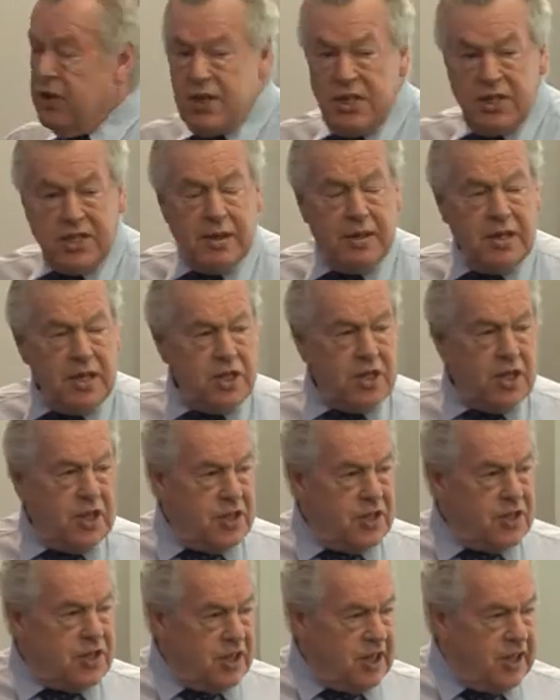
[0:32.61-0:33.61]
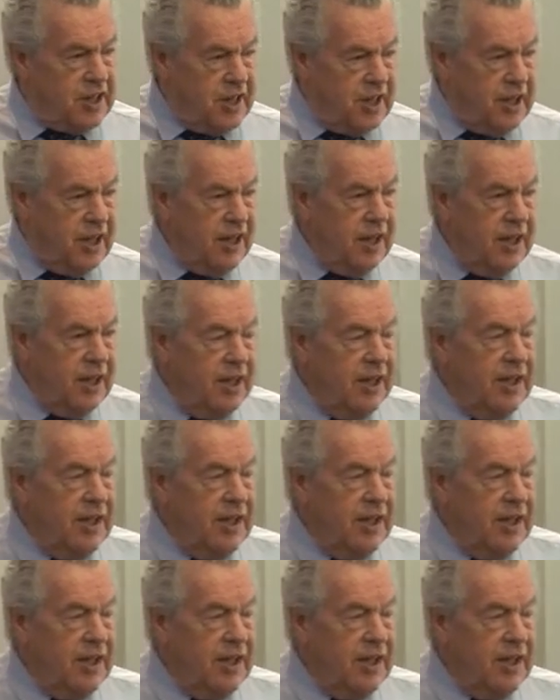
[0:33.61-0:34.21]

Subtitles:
It's something to consider